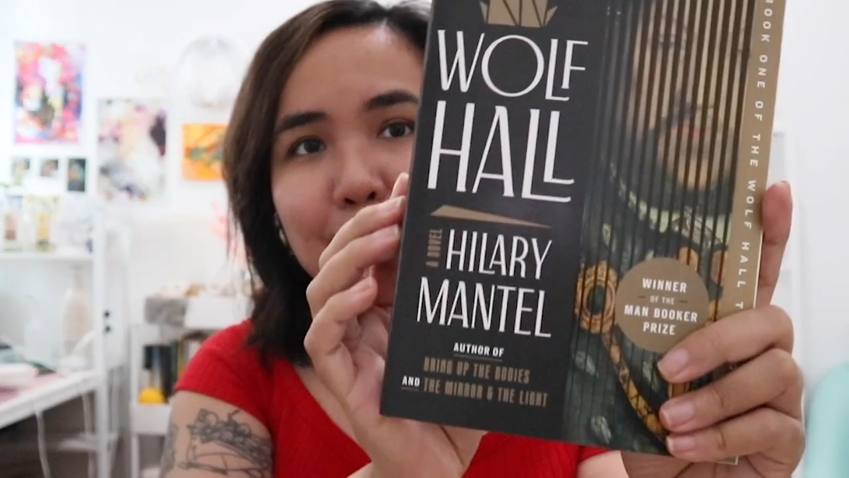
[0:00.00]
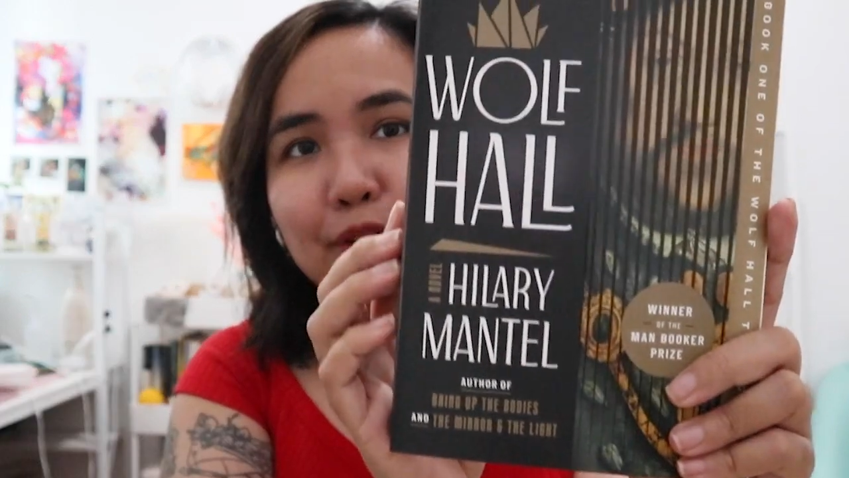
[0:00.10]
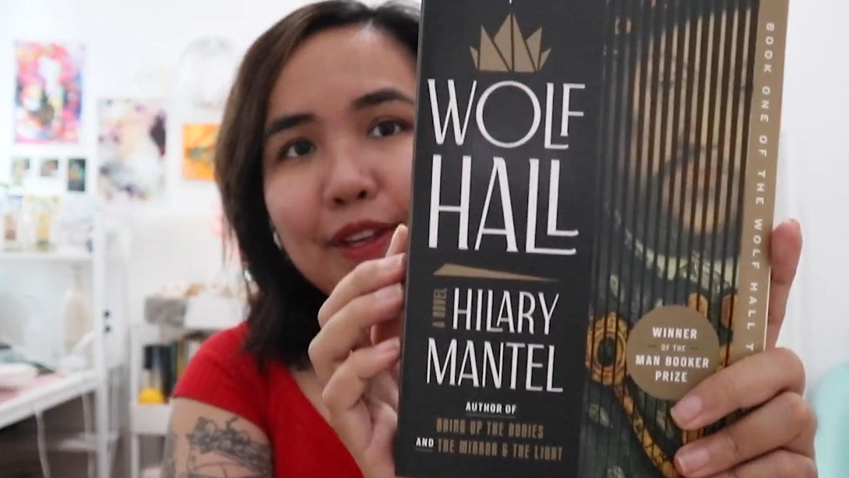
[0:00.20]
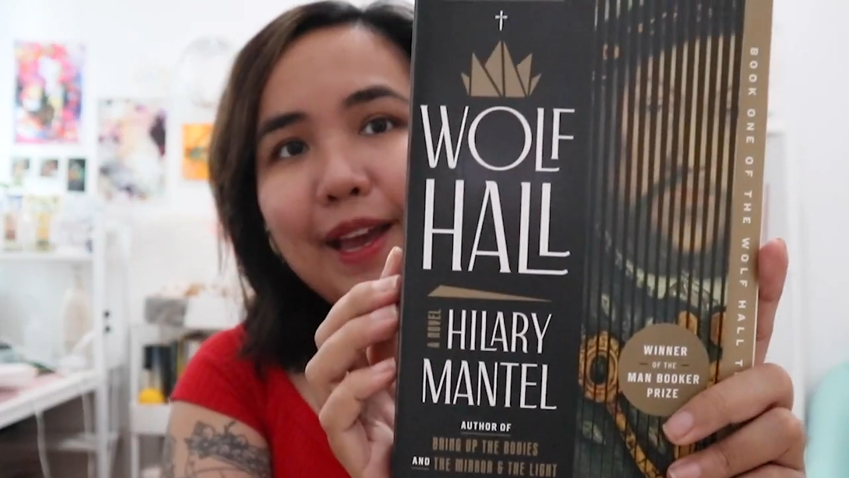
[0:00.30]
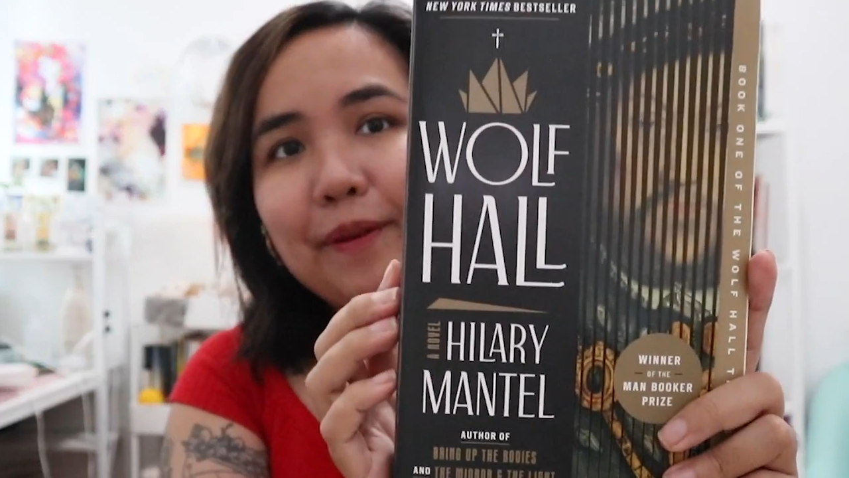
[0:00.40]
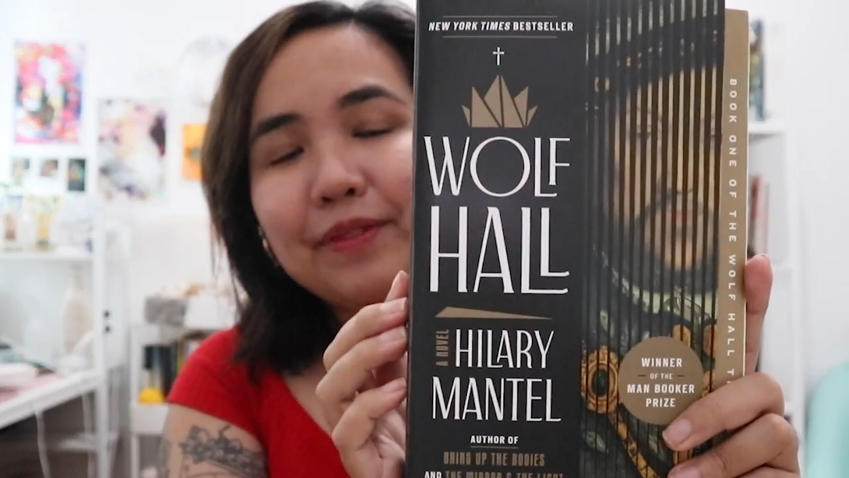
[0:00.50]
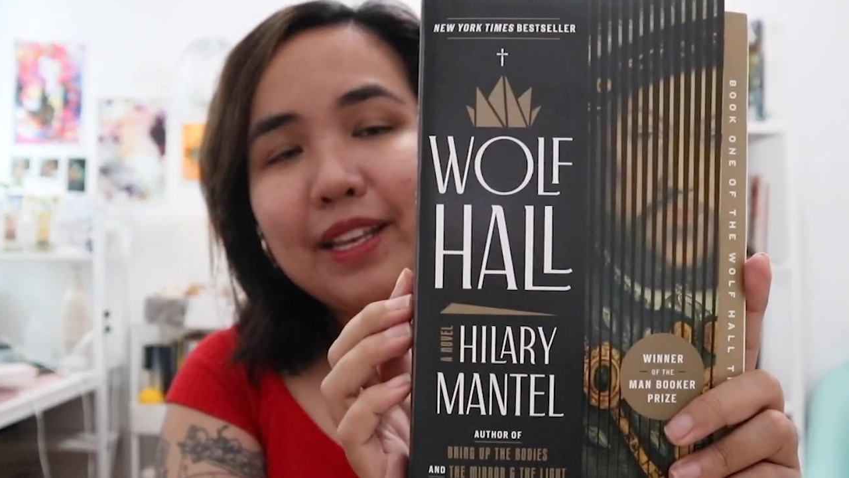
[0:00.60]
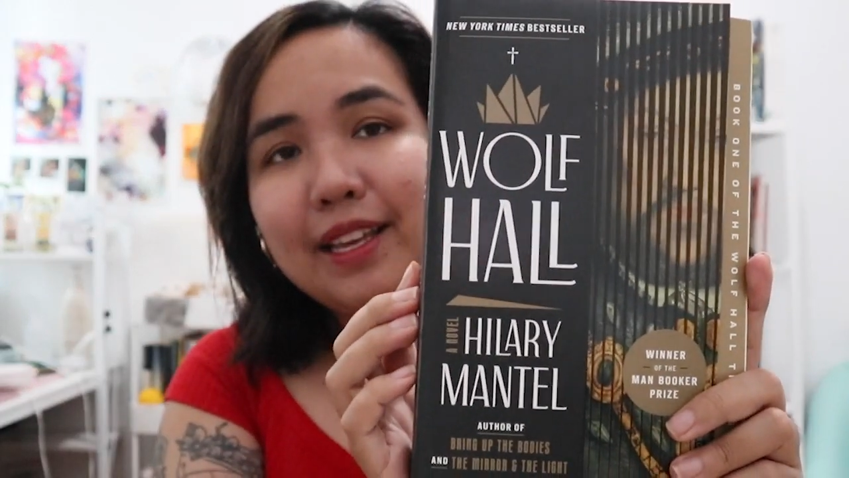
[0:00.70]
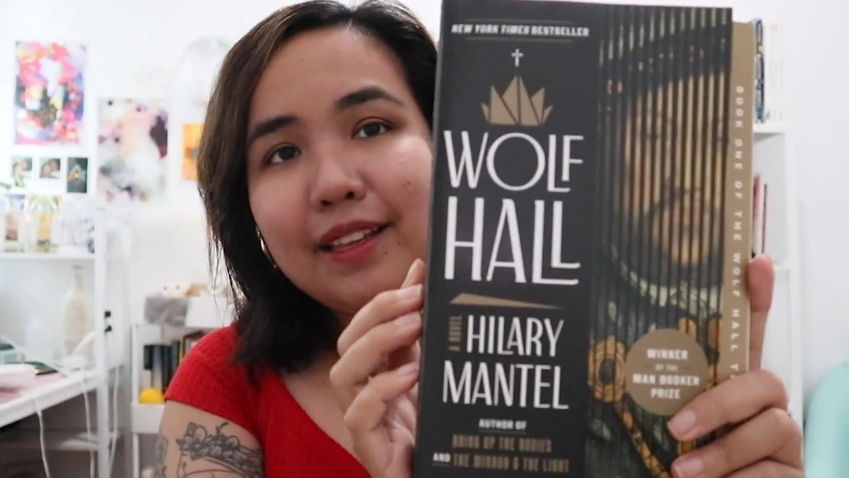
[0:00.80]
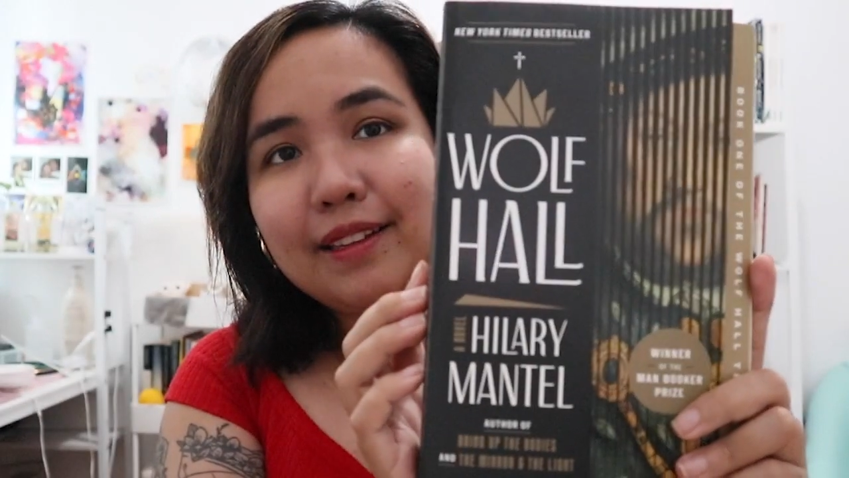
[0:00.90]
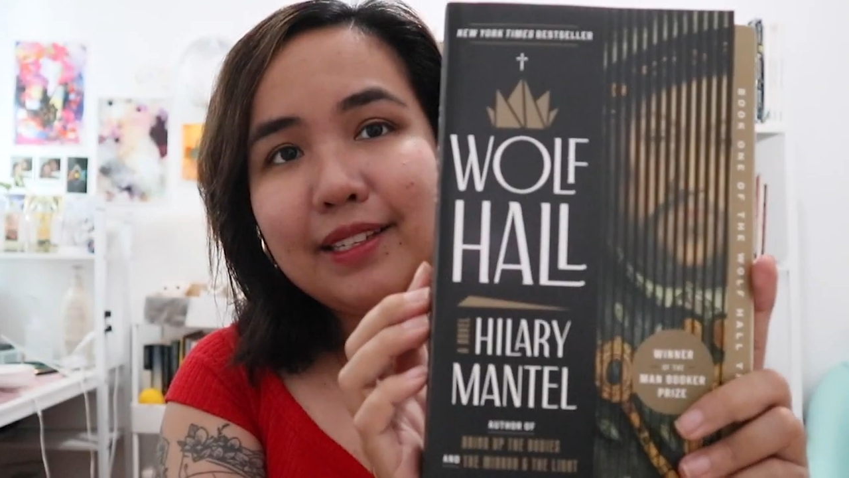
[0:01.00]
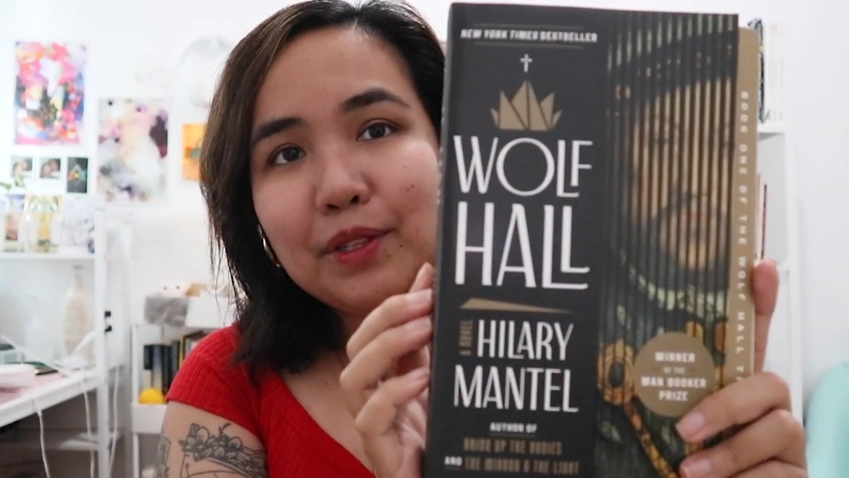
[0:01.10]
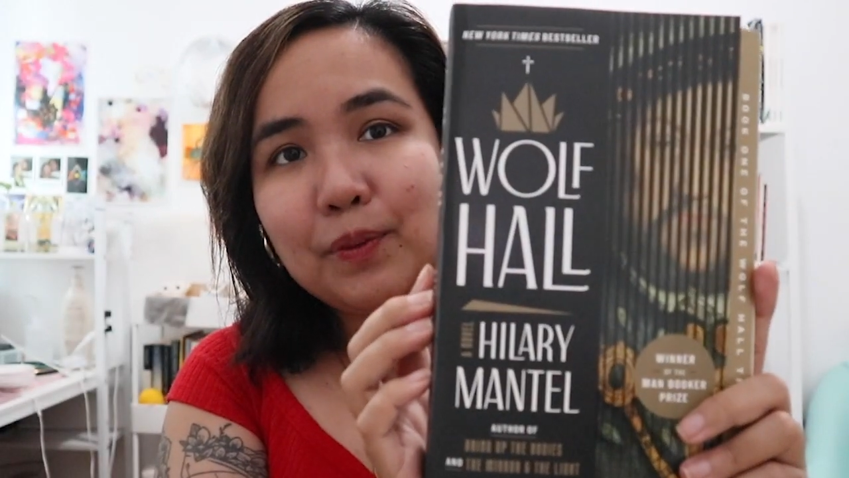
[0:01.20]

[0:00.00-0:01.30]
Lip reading: So yeah, this is